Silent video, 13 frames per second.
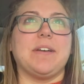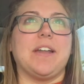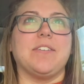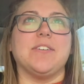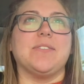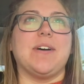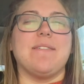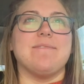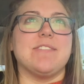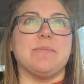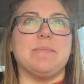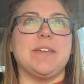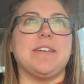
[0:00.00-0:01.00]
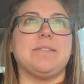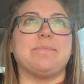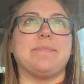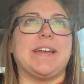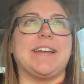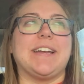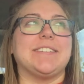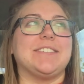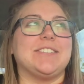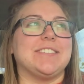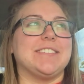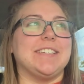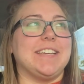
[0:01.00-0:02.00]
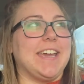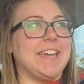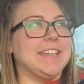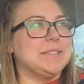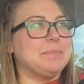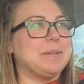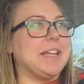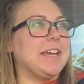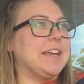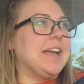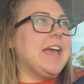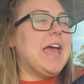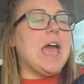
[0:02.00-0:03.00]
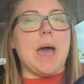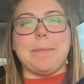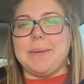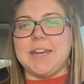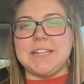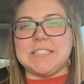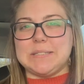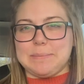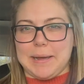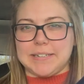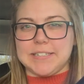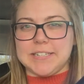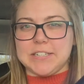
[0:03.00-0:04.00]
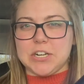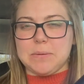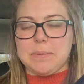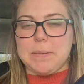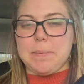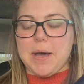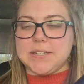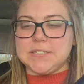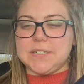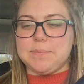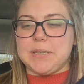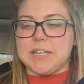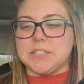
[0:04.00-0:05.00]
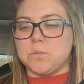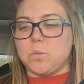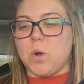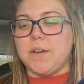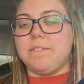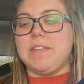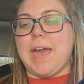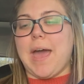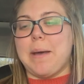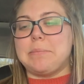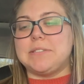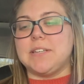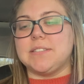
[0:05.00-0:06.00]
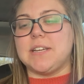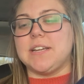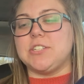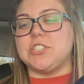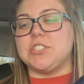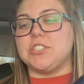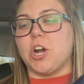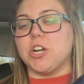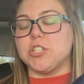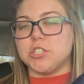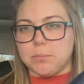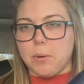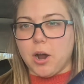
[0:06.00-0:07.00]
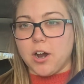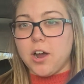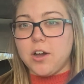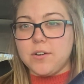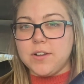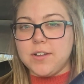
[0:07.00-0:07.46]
I don't know why I'm filming, but I guess just in case. But like, I'm not expecting there to be a positive because one of the apps says I should start tomorrow,